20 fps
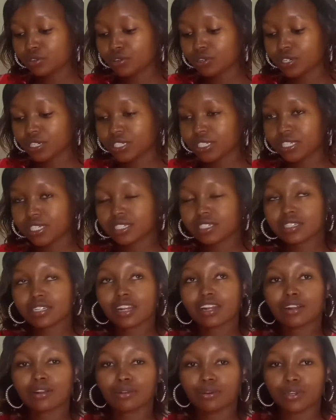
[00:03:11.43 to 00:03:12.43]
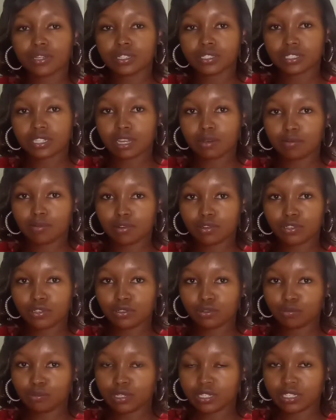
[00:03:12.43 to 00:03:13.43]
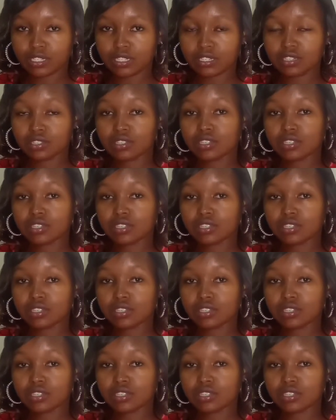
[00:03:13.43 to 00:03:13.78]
create noise about your business.